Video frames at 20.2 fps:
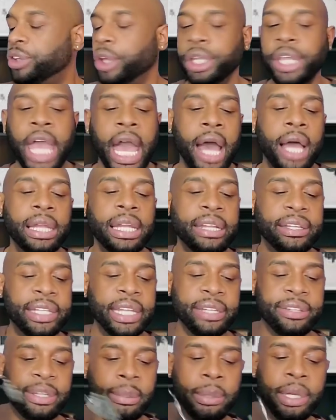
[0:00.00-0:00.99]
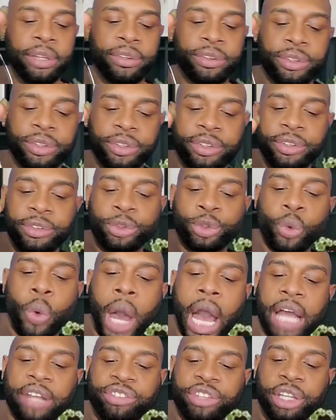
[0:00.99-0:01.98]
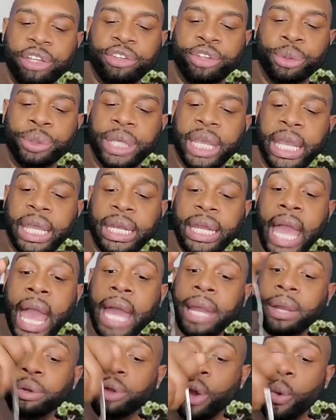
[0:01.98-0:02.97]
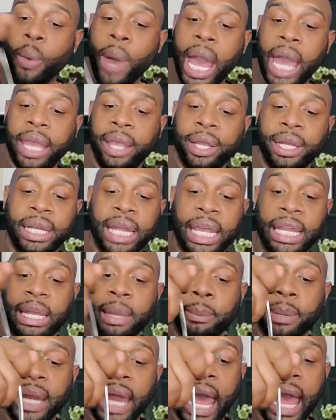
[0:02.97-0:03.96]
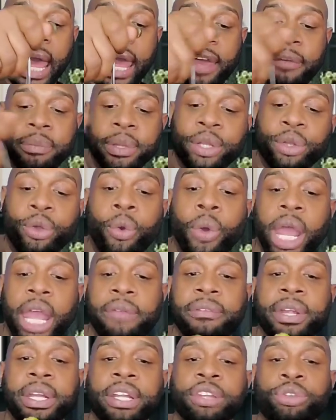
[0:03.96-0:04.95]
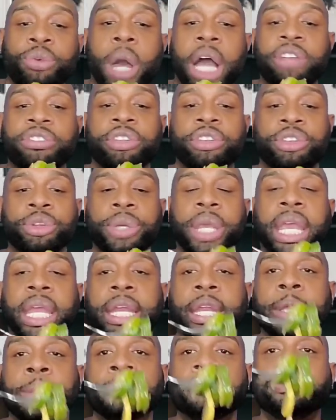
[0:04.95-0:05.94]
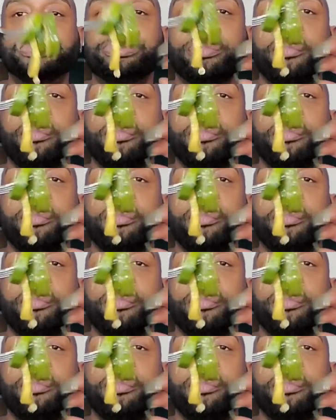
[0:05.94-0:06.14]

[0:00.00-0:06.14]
So, y'all, let's get some of this squash and zucchini. I don't know why here lately, but I have been craving the squash and zucchini.